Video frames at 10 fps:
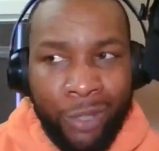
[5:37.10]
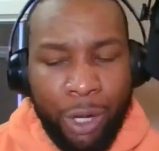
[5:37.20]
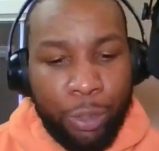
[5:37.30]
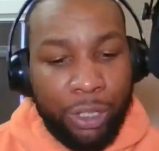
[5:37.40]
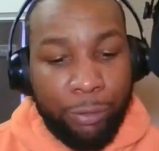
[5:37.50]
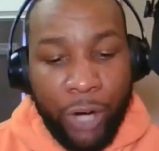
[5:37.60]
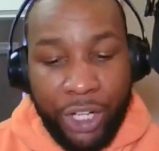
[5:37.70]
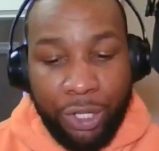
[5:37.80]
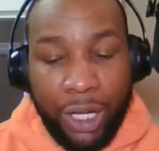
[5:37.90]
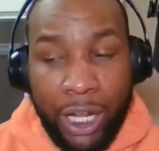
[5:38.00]
with a
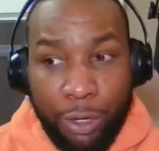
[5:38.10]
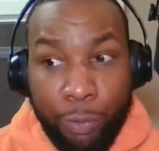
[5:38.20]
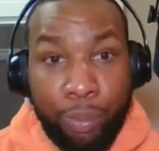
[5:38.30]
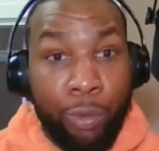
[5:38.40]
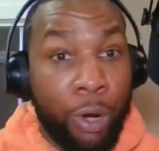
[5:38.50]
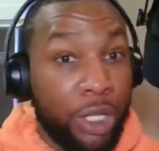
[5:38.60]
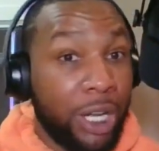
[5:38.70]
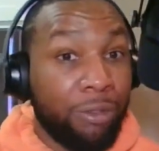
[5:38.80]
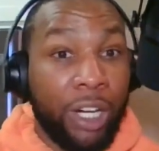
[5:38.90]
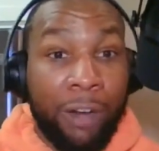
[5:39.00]
fractured ankle. Poise,
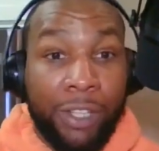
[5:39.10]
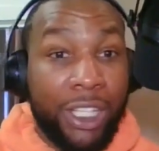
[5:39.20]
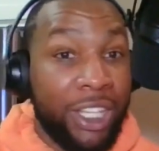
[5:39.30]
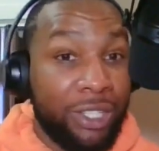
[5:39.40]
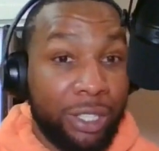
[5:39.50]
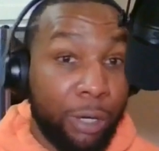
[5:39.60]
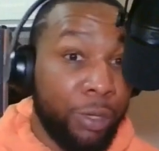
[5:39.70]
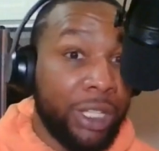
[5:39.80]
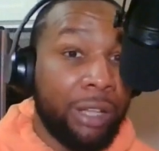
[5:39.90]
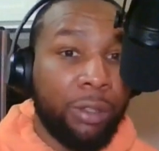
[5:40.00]
after everything he's dealt
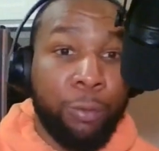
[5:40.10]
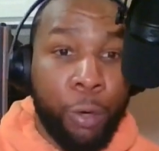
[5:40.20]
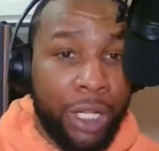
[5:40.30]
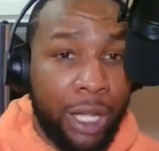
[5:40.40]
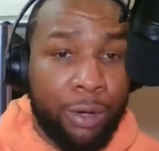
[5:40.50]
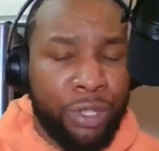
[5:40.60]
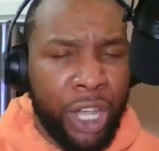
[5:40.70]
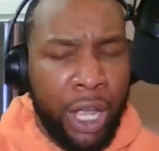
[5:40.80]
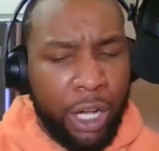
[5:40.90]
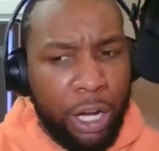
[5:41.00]
with at the 40 acres,
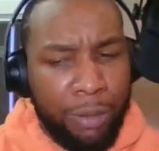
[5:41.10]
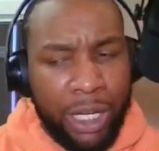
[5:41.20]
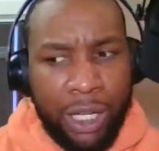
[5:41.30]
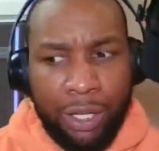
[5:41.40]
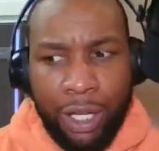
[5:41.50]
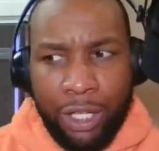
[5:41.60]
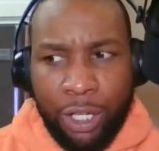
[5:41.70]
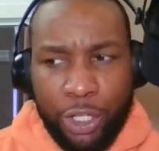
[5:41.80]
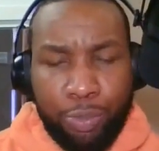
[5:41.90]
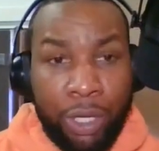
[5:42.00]
coming in to
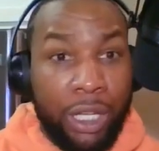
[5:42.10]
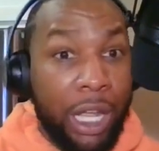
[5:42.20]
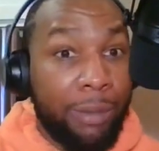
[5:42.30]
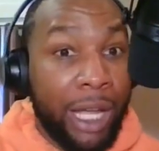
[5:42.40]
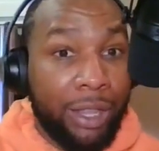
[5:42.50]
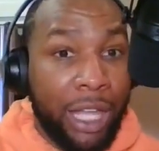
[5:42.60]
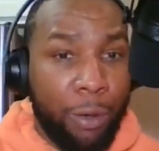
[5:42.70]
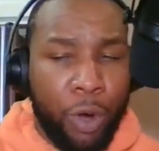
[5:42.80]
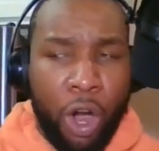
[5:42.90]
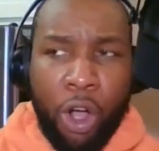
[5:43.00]
the spring game like that,
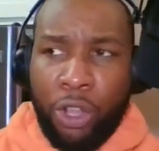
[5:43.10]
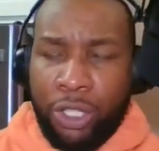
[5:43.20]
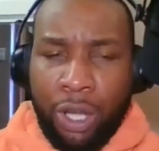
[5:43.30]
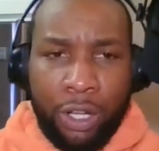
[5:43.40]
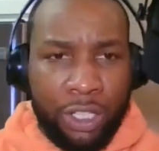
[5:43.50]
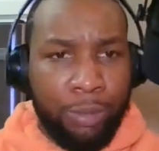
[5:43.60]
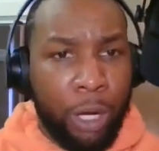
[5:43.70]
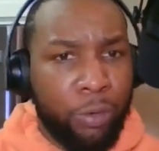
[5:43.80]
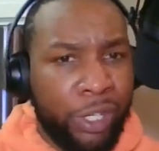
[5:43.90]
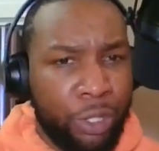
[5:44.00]
where all the talk is
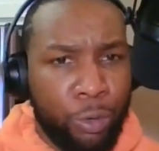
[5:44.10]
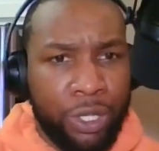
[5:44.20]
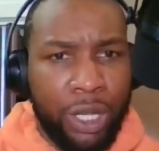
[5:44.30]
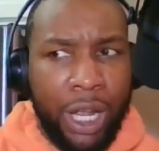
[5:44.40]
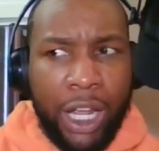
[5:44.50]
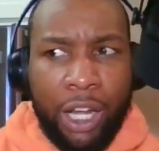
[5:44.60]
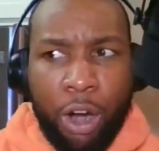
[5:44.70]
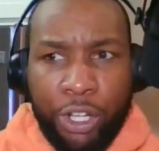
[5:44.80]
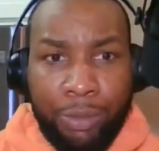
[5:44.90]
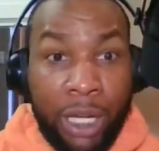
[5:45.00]
about Quinn Ewers and
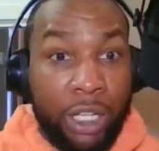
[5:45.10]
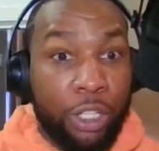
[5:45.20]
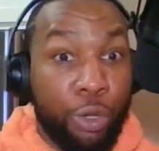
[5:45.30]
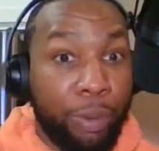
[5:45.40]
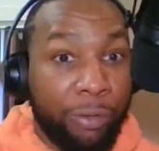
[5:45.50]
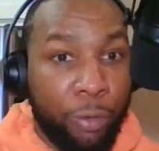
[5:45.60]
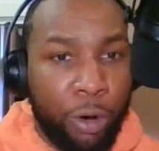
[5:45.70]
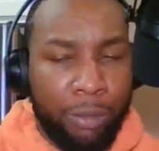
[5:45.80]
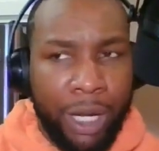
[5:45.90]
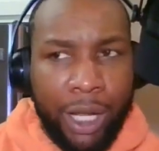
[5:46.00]
Arch Manning, and you
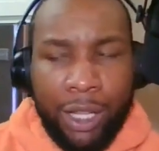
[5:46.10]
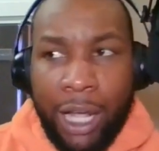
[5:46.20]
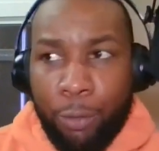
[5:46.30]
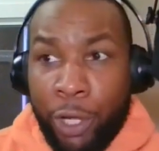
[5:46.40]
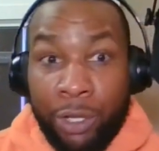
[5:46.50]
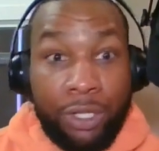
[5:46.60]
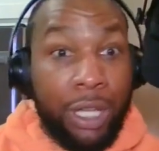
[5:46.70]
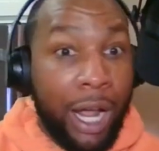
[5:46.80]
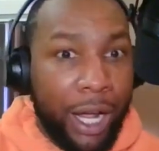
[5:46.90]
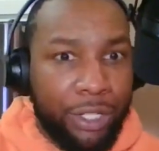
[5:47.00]
perform that well.
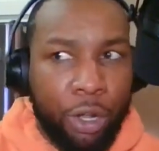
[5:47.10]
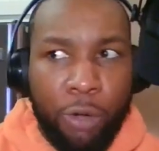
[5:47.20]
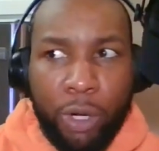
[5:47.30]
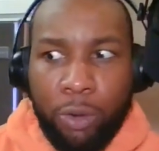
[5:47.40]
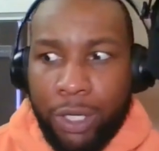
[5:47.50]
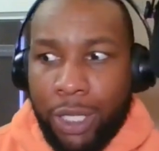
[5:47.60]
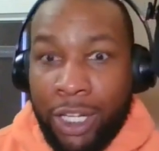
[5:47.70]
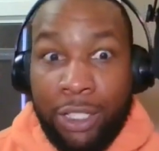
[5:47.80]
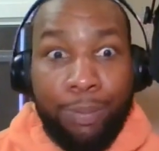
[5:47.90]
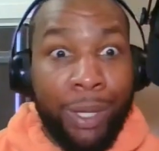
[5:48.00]
Size, Colt McCoy said
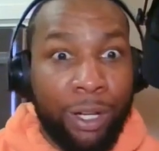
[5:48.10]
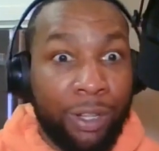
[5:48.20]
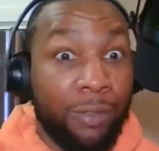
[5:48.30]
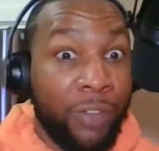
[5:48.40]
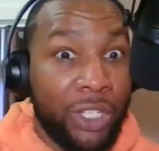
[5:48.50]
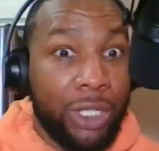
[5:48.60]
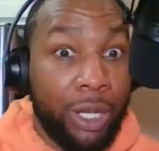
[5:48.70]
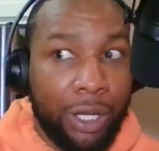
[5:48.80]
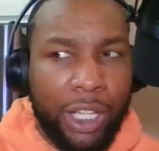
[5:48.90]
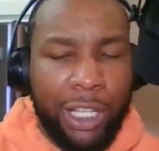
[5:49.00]
he's bigger than Vince
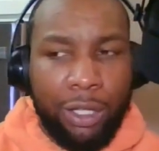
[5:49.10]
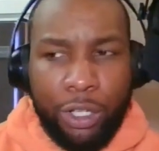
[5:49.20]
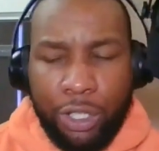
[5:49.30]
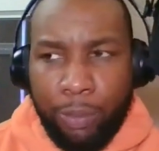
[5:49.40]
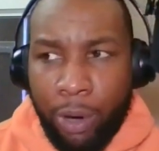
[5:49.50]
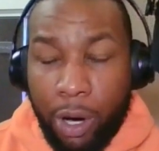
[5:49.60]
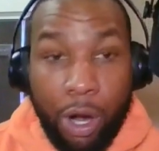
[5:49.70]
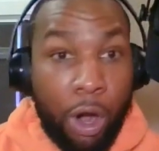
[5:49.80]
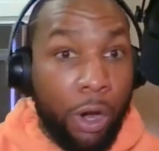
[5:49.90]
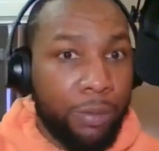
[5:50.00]
Young and he looks the part.
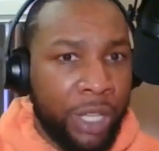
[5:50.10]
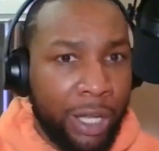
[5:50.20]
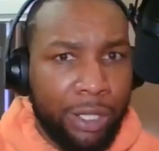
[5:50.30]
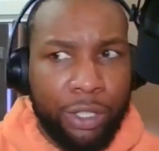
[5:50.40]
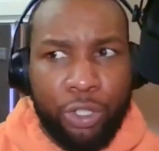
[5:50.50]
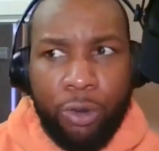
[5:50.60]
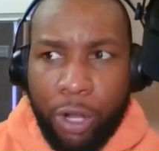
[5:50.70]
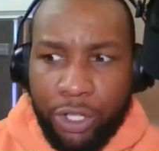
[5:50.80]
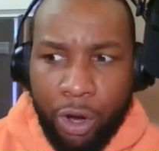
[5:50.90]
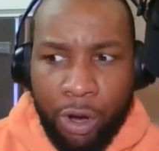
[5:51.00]
Arm talent, the
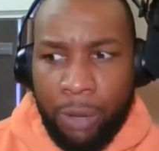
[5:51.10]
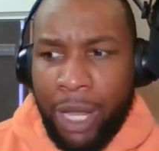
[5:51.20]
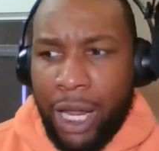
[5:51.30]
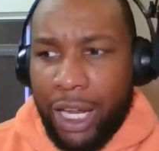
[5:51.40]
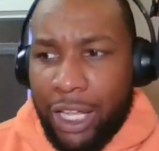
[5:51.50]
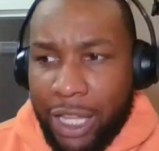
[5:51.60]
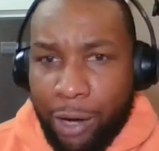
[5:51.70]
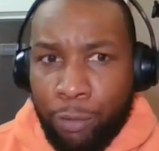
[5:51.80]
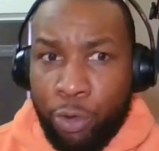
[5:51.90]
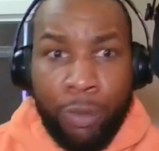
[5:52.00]
strongest arm in
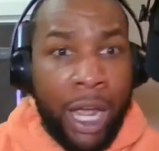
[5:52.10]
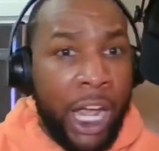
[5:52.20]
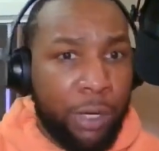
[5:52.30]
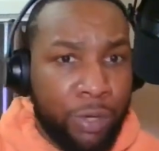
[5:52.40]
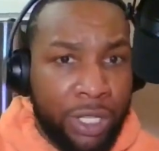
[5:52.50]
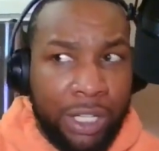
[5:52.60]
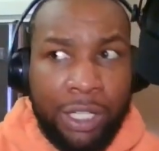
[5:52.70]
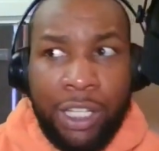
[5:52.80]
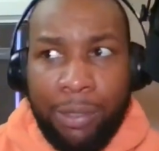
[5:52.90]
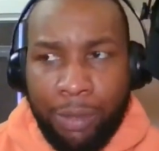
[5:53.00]
that room. Accuracy,
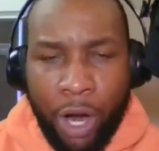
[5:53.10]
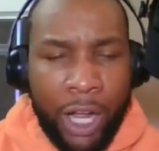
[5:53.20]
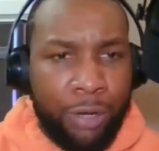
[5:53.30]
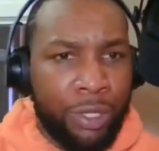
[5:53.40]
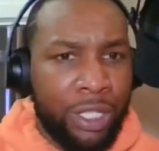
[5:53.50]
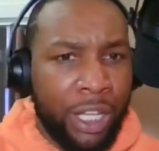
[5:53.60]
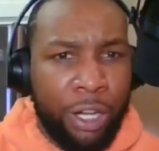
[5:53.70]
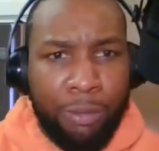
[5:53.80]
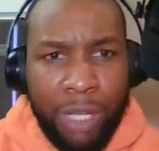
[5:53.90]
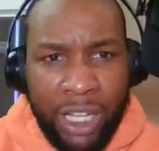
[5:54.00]
deep accuracy,
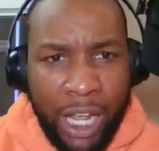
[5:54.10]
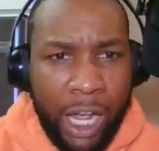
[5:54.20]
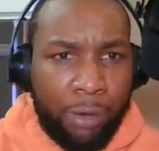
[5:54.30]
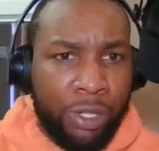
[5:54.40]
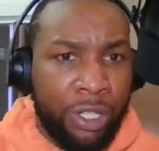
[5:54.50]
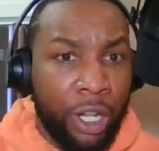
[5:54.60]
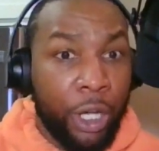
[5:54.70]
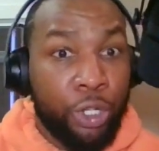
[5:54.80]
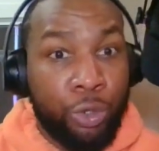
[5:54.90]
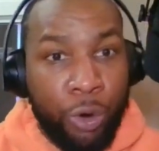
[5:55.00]
intermediate accuracy,
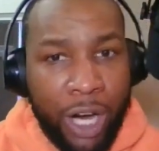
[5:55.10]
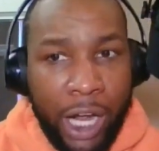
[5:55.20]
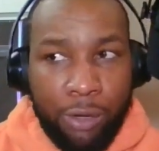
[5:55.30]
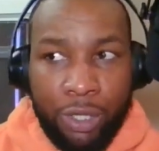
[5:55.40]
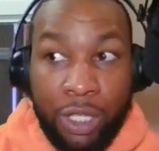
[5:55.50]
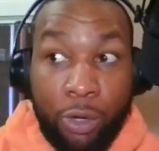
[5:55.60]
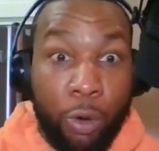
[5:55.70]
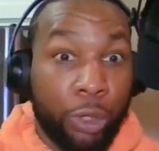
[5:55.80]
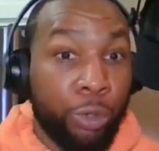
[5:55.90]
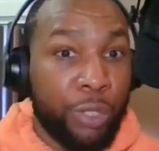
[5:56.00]
short accuracy,
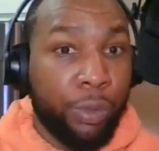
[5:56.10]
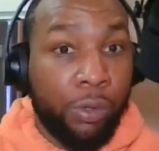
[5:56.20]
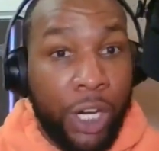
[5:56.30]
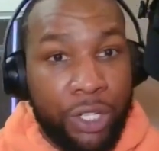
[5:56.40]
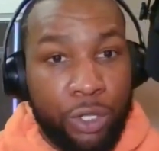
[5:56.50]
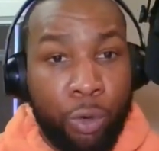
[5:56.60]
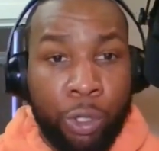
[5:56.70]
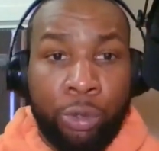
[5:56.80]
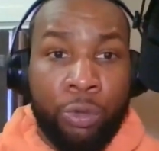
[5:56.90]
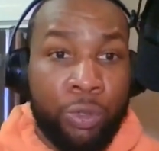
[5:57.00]
going through his progressions, going
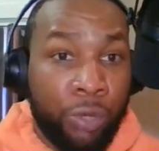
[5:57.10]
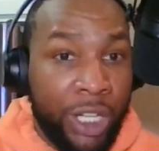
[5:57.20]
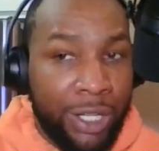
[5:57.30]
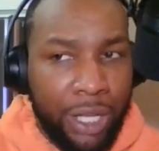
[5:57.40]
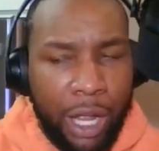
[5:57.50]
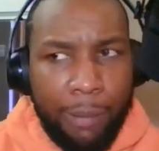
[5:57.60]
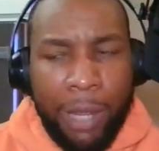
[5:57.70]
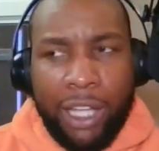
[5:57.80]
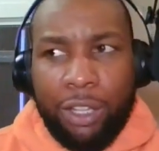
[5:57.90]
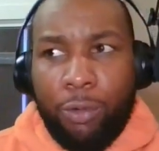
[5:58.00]
through his reads,
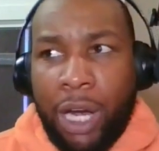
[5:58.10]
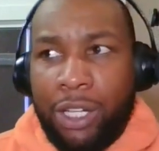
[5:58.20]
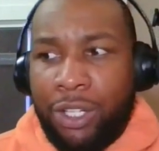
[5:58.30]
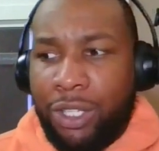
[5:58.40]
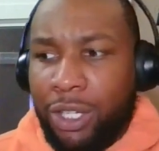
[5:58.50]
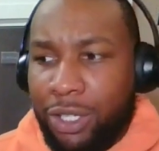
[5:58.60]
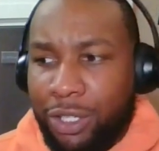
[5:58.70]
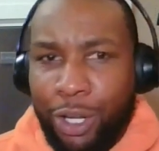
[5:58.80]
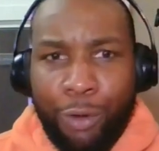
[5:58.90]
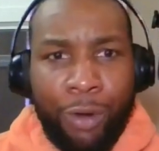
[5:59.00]
making the right decision,
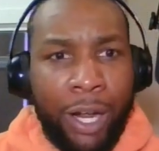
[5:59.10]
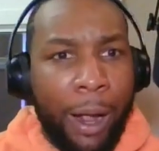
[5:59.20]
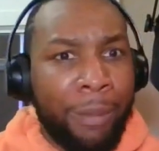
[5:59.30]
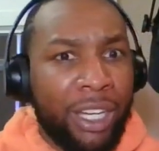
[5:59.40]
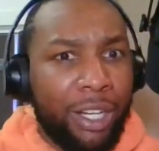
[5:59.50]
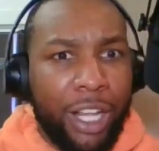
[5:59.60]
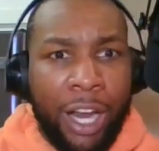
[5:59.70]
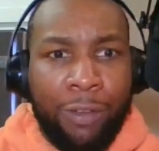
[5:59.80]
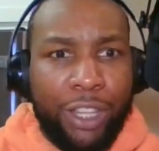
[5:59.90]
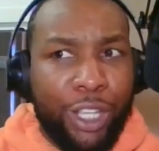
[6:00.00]
right? I mean,
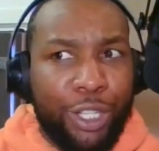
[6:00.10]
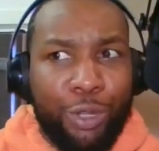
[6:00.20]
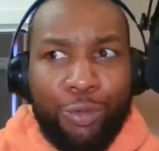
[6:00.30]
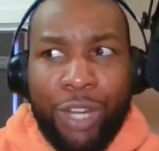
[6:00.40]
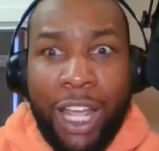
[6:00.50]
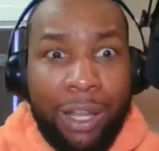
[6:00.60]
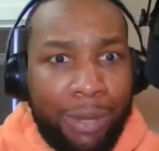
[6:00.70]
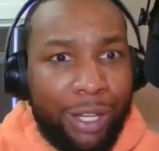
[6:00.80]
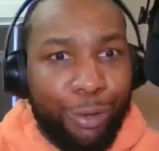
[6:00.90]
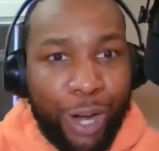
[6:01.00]
everything, you name
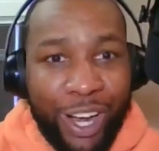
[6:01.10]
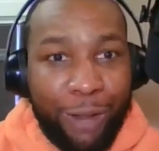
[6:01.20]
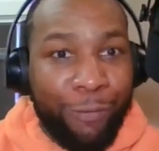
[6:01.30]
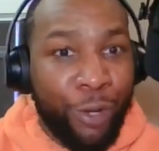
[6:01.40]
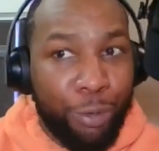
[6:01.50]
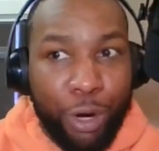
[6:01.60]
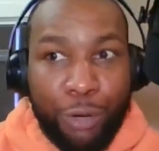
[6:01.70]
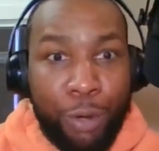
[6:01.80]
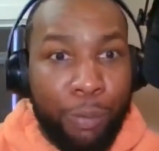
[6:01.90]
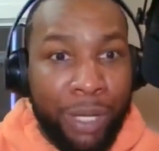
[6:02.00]
it, right? Footwork,
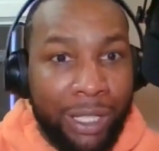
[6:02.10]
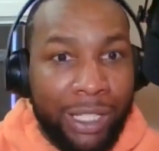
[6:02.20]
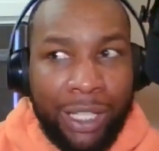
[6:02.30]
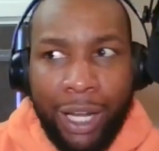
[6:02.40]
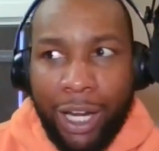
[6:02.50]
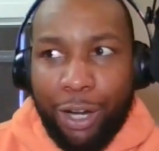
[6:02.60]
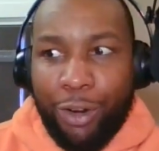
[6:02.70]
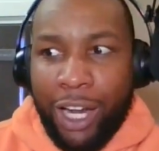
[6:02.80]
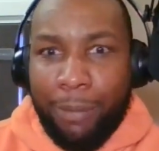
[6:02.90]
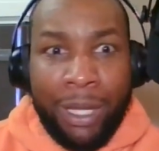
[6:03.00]
mobility,
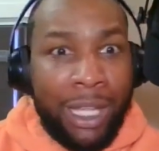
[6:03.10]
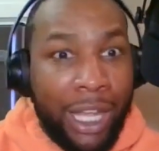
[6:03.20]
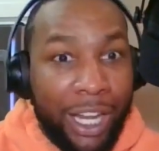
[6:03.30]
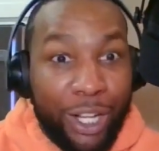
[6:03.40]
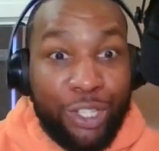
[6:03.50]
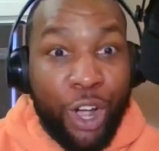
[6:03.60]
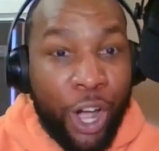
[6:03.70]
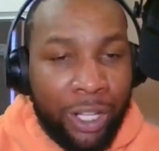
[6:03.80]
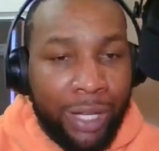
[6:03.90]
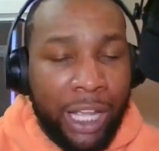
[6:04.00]
right? Mechanics,
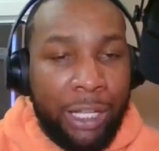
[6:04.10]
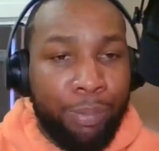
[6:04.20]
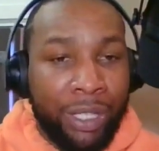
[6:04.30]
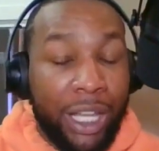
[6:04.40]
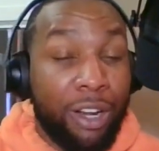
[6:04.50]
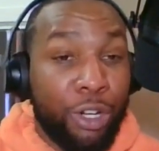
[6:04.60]
all of that. He put that on